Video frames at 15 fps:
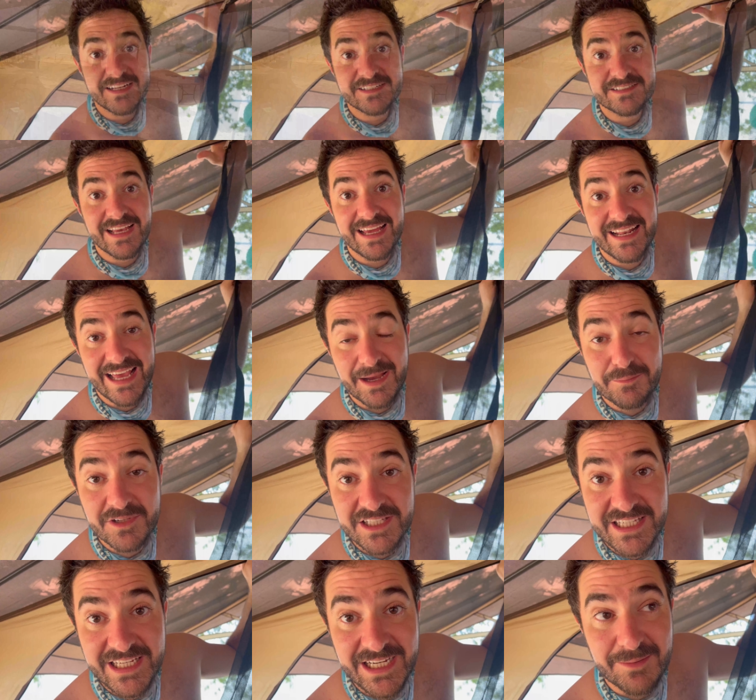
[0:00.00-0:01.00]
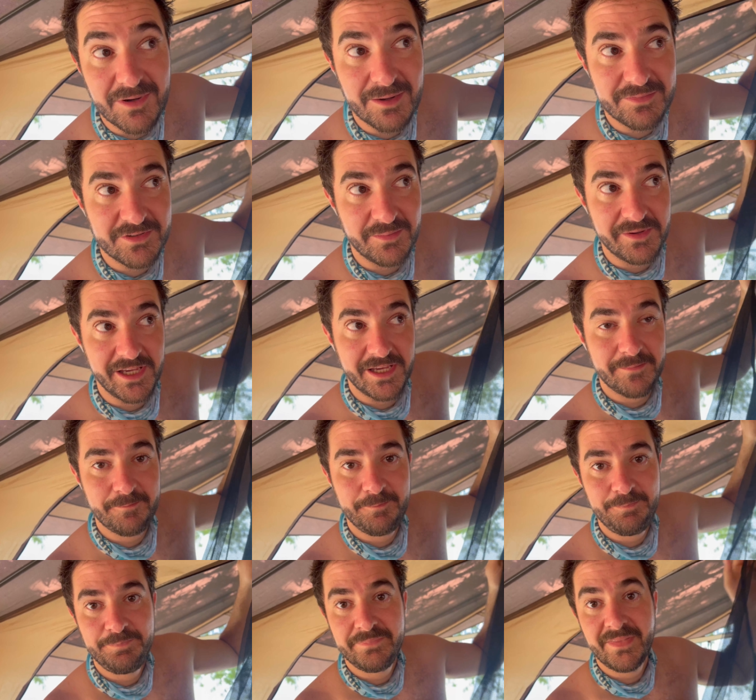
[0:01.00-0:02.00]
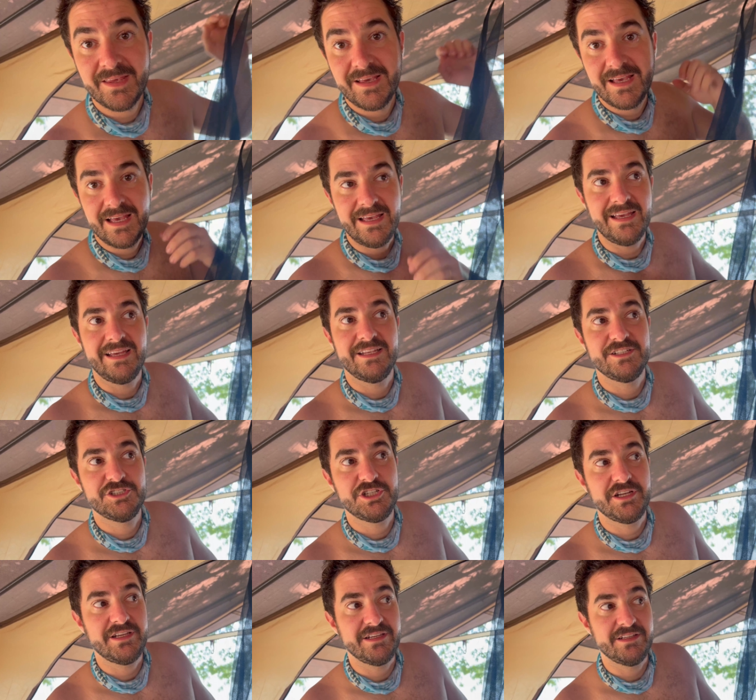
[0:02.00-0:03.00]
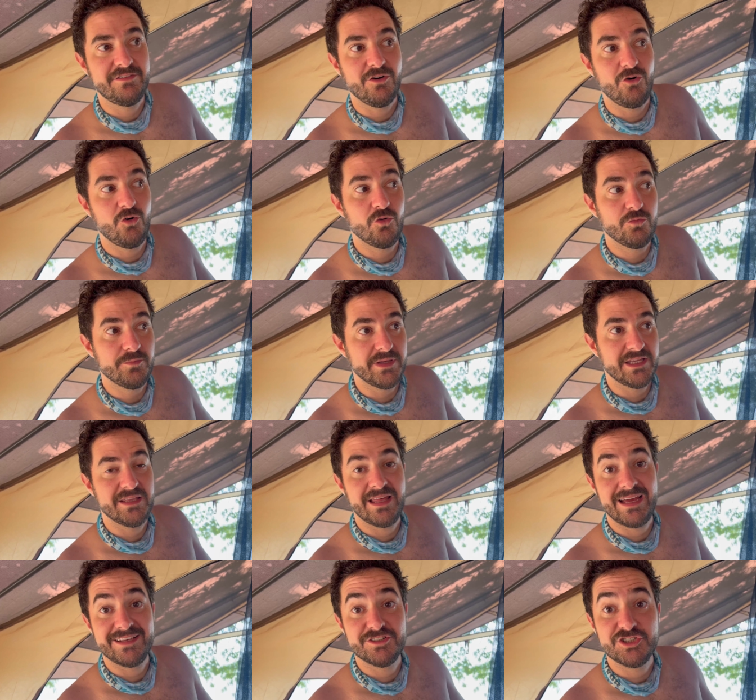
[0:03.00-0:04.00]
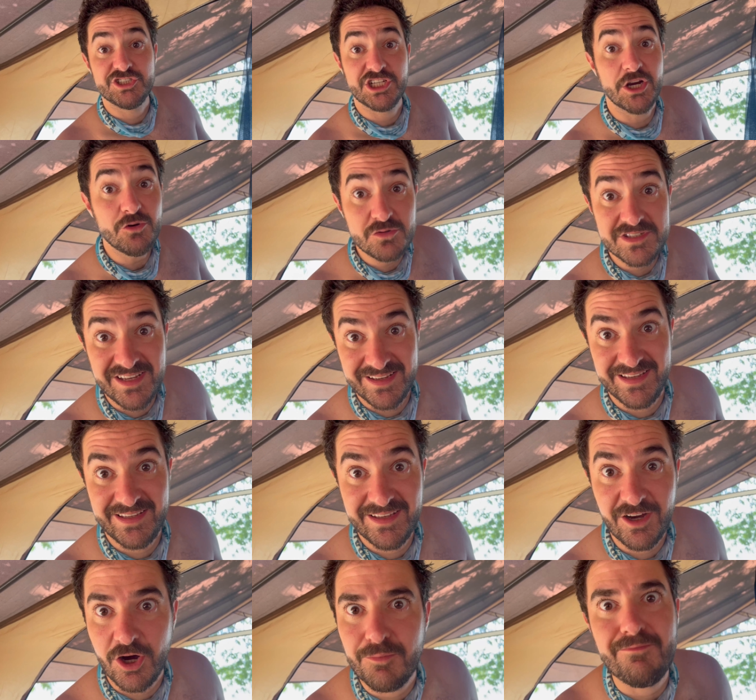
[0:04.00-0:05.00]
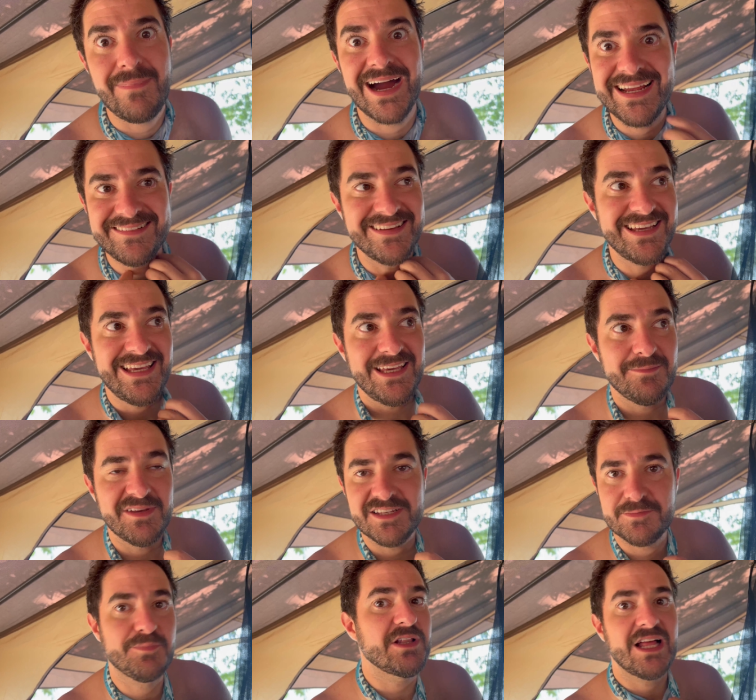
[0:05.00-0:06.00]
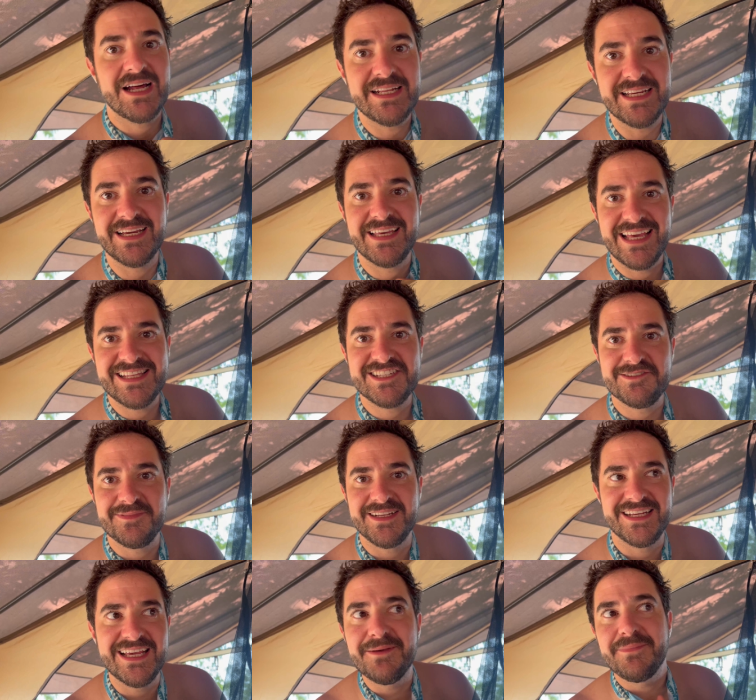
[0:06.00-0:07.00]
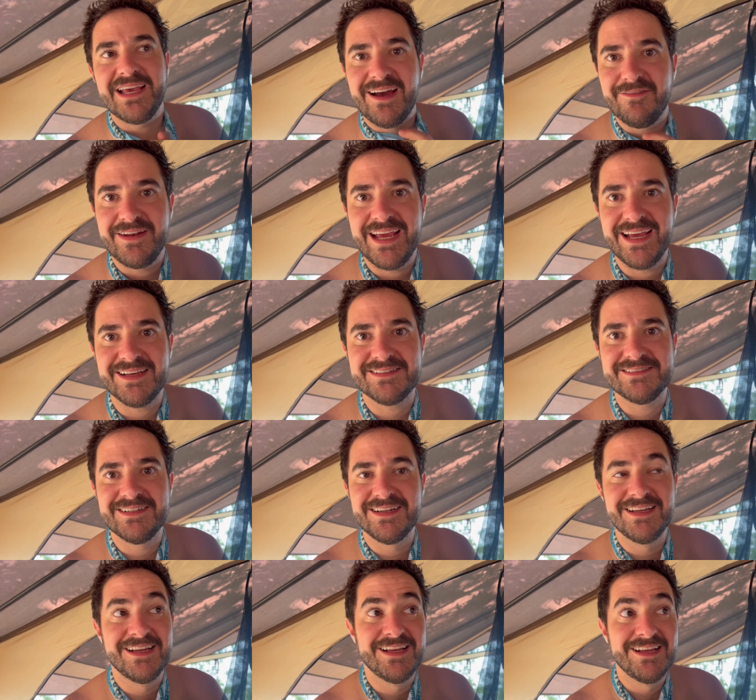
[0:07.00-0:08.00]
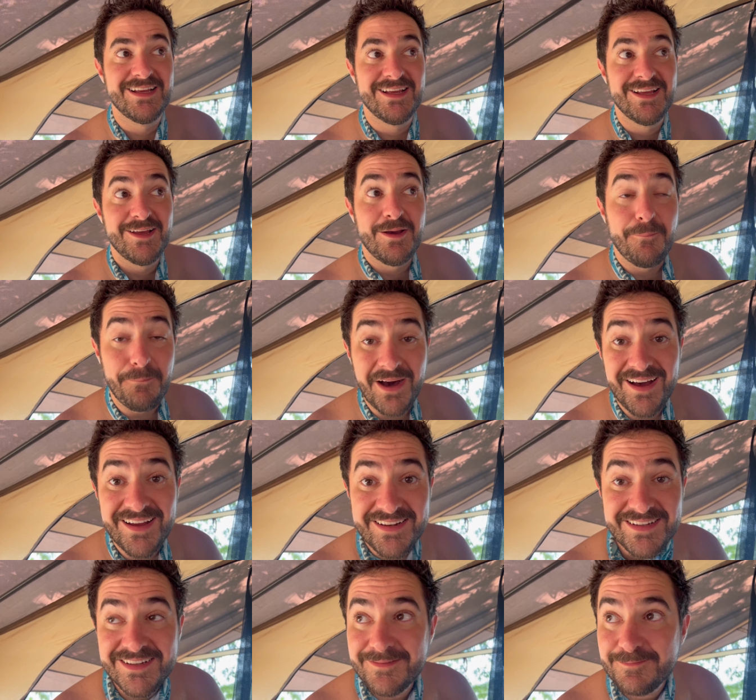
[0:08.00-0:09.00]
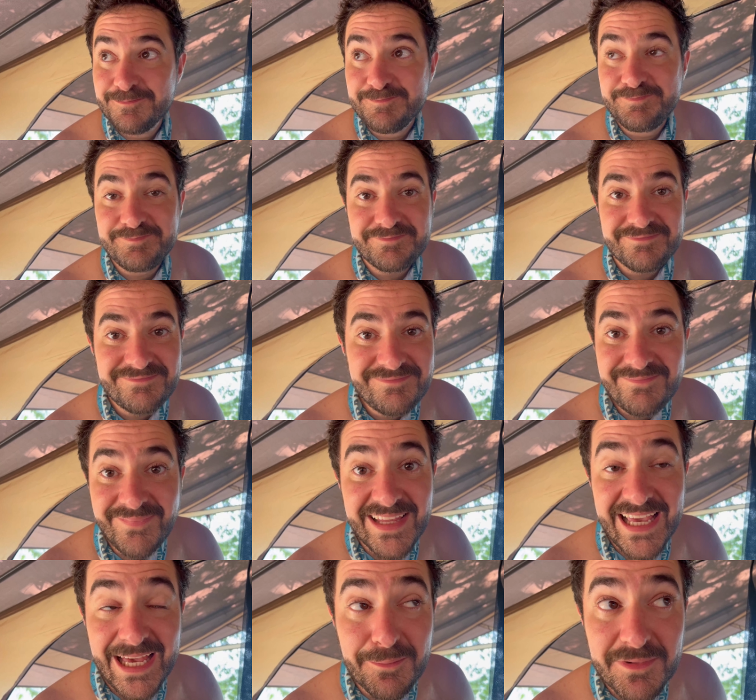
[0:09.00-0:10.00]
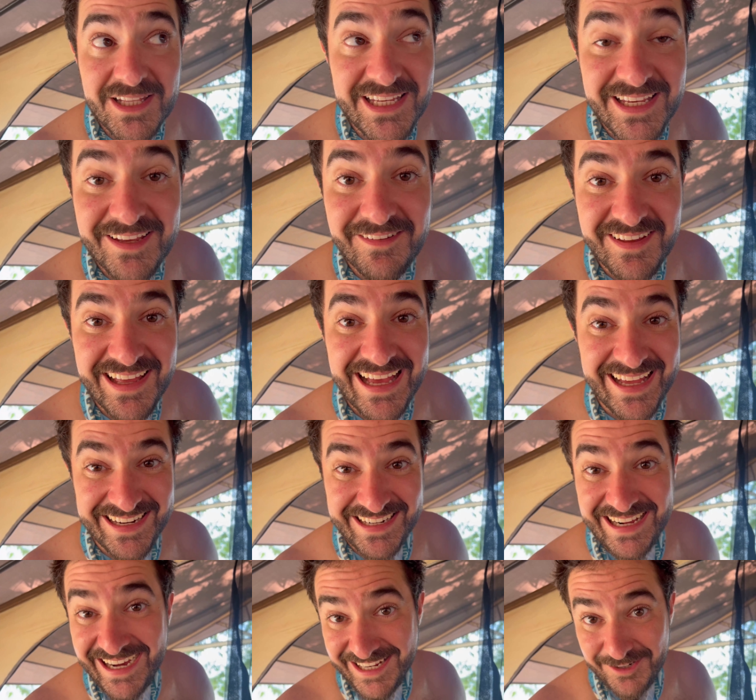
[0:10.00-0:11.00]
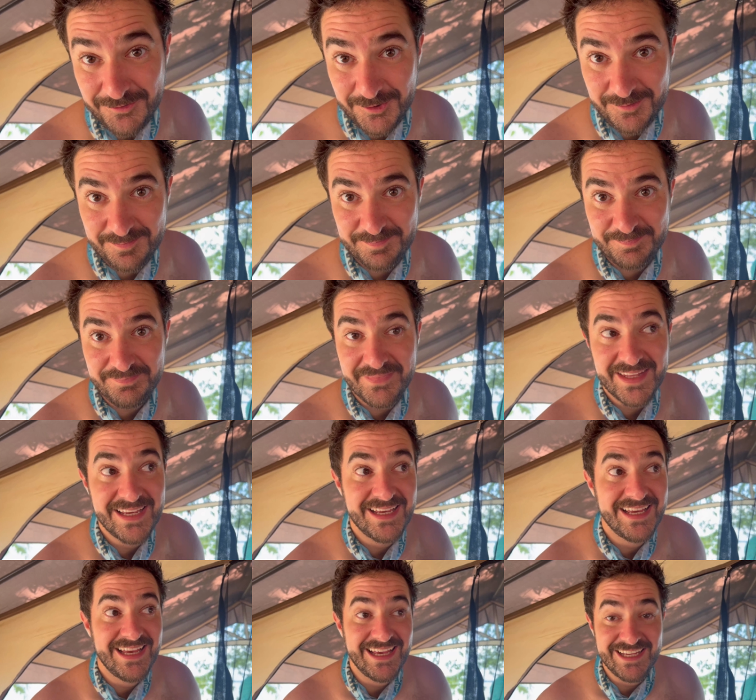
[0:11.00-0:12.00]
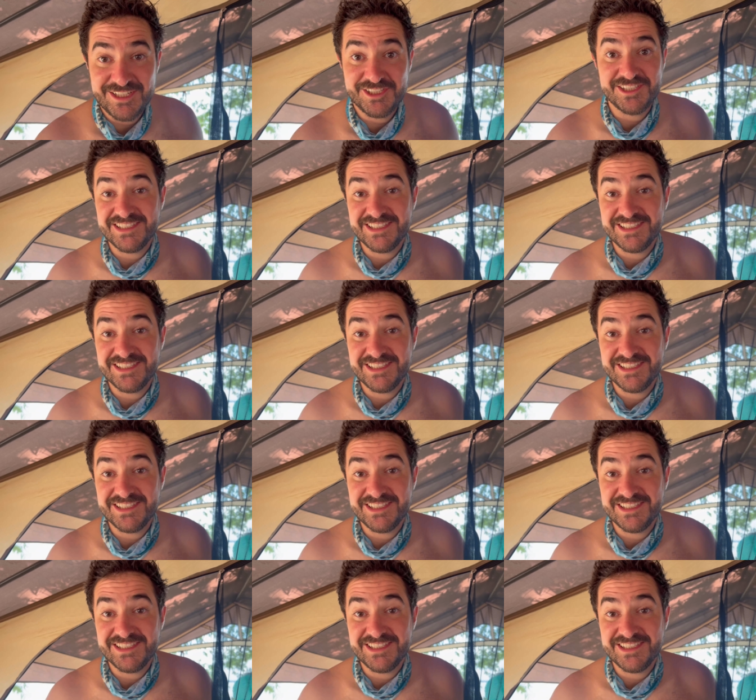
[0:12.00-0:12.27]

just had Emily come up to me and she told me that Josie on my team is plotting against me to get me out next. But Emily had an idol and she